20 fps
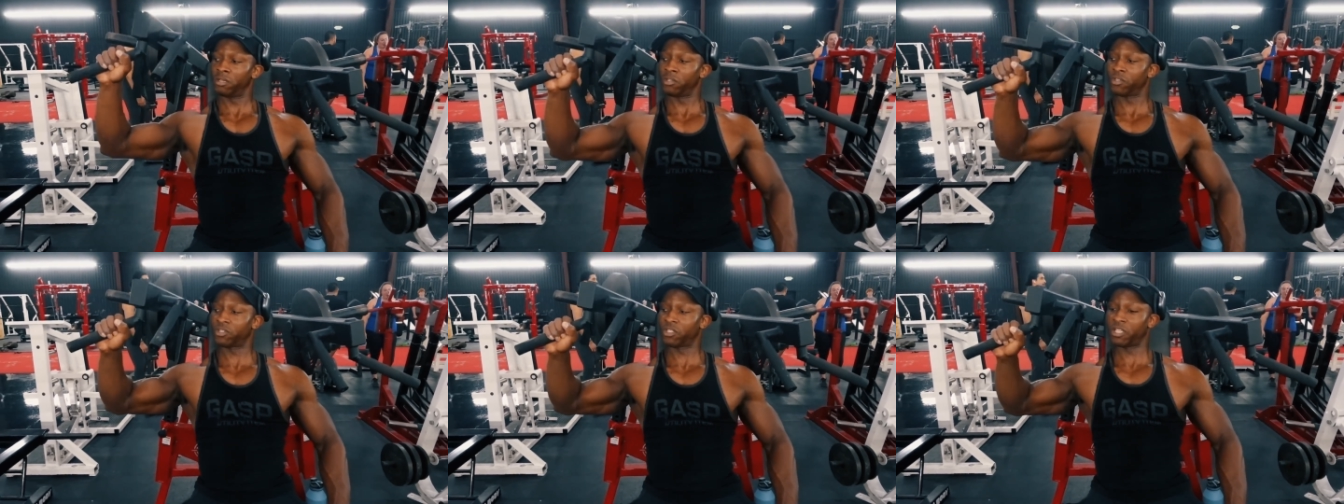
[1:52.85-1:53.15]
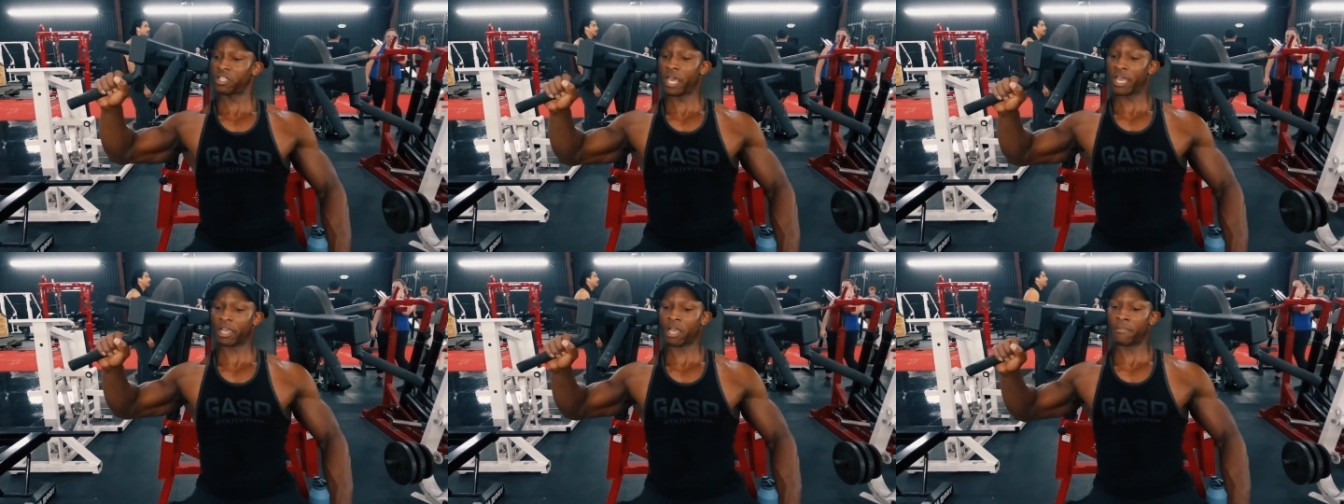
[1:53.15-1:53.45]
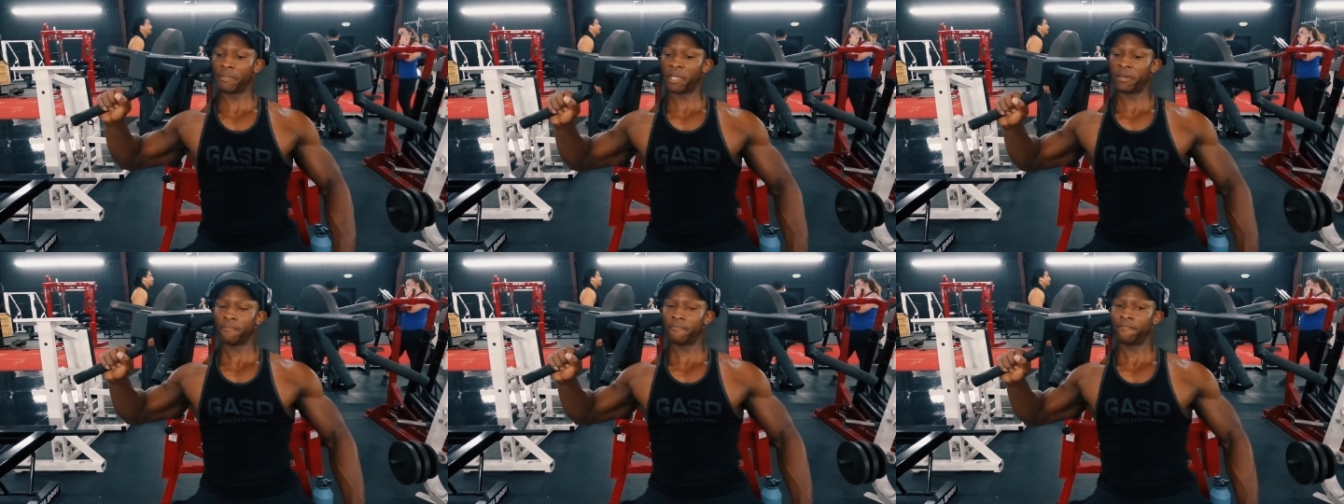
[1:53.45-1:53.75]
See that
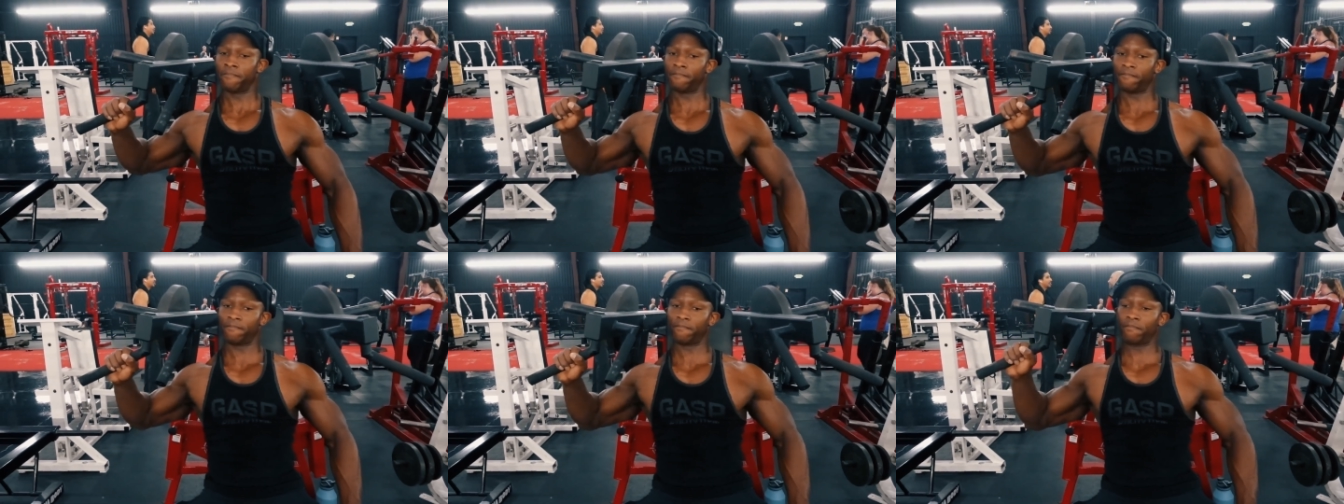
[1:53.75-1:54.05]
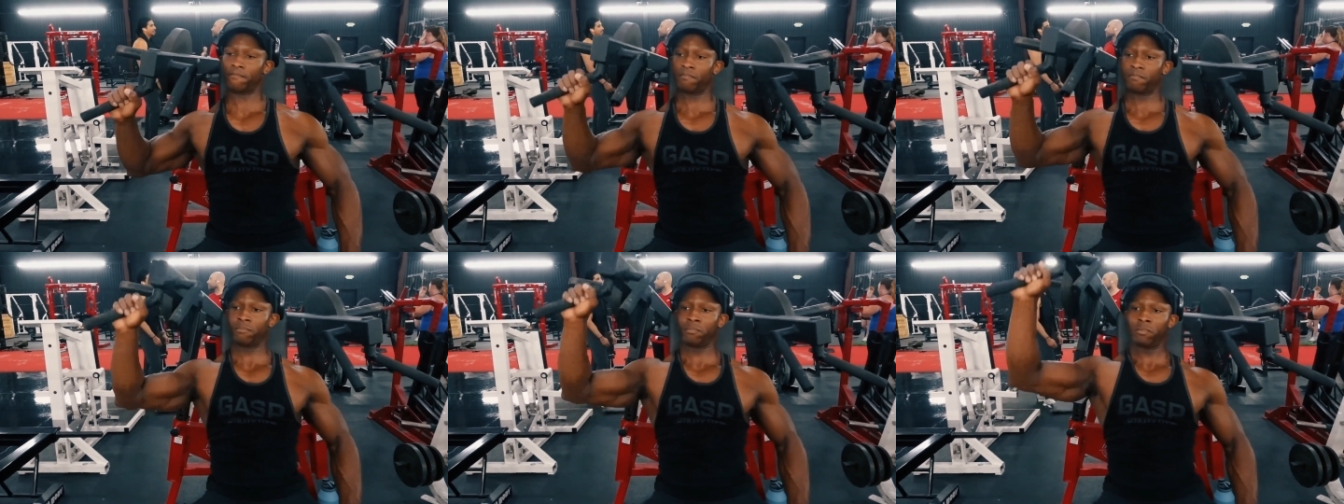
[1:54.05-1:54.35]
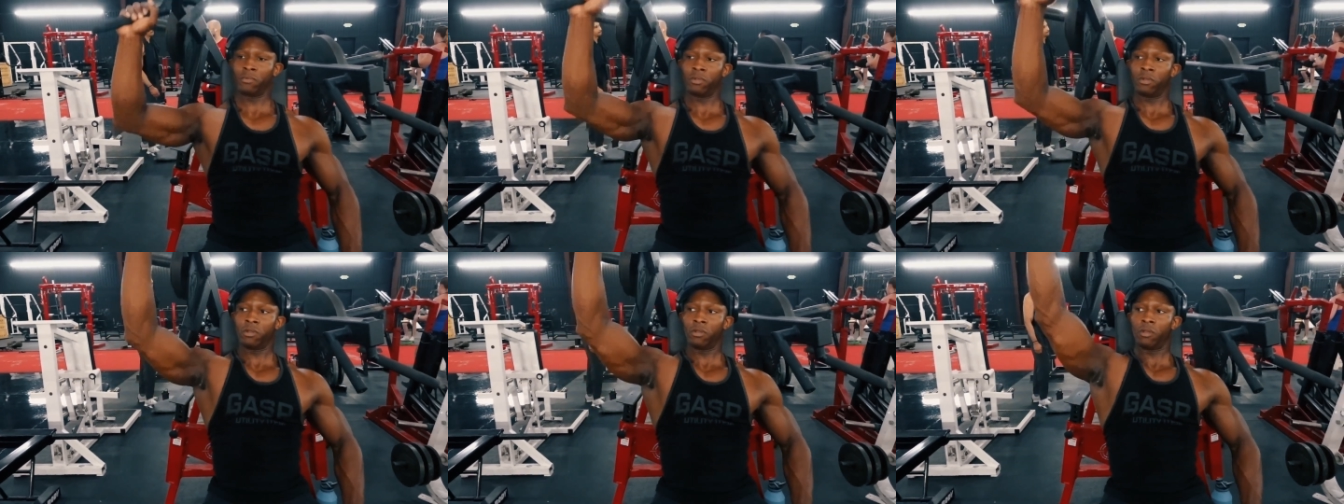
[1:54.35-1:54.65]
come in?
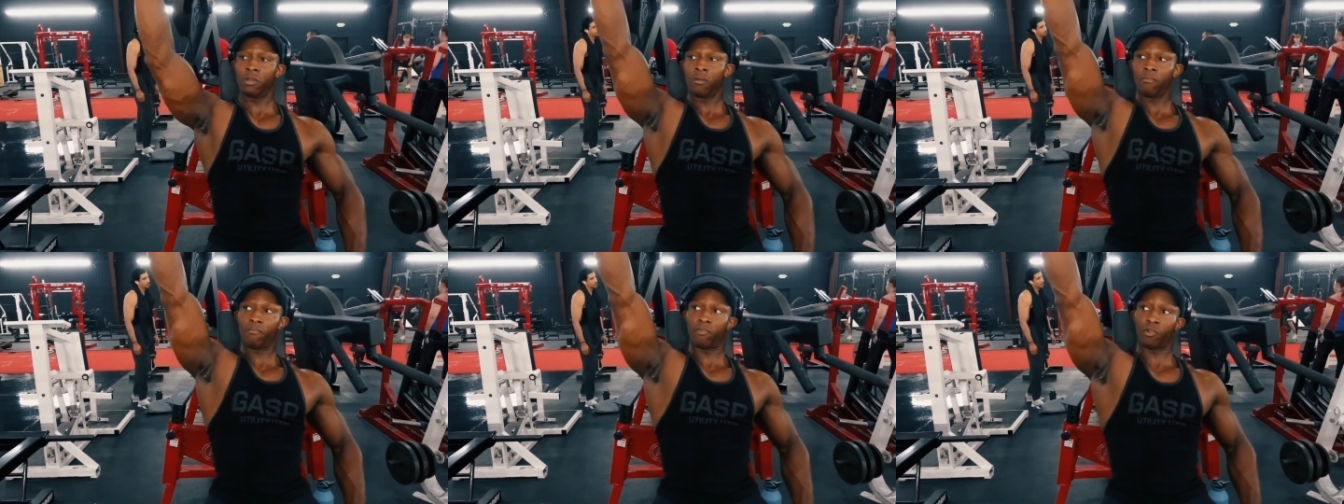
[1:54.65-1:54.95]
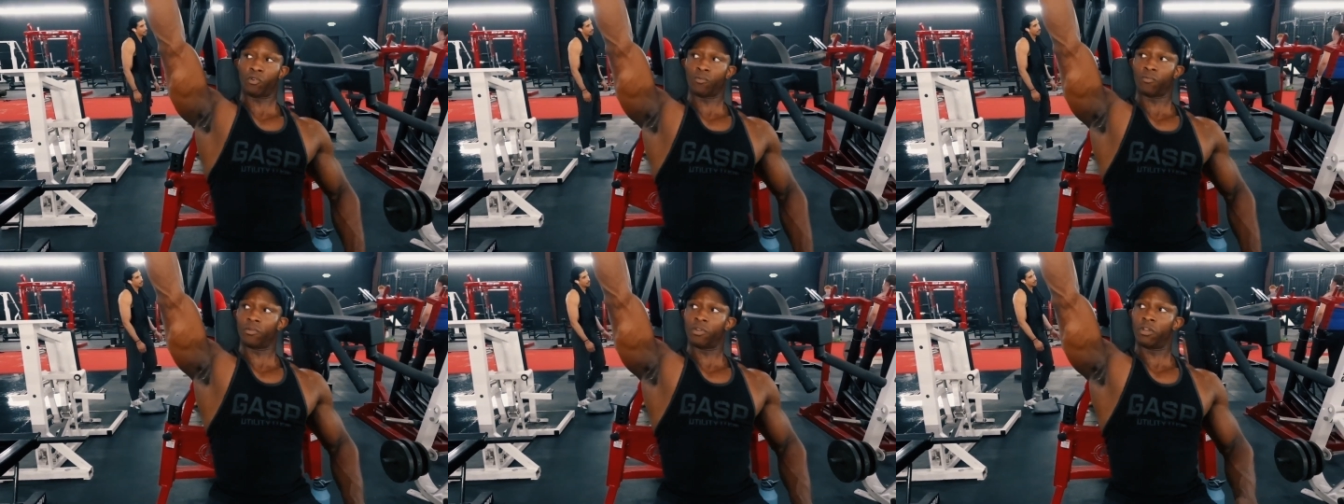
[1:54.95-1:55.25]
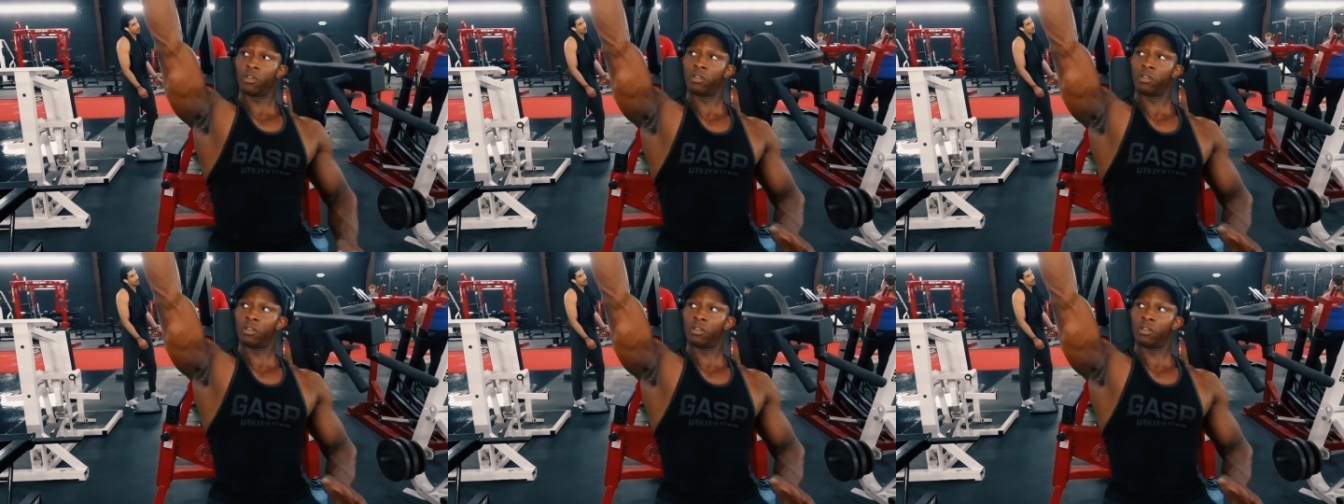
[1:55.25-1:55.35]
Boom.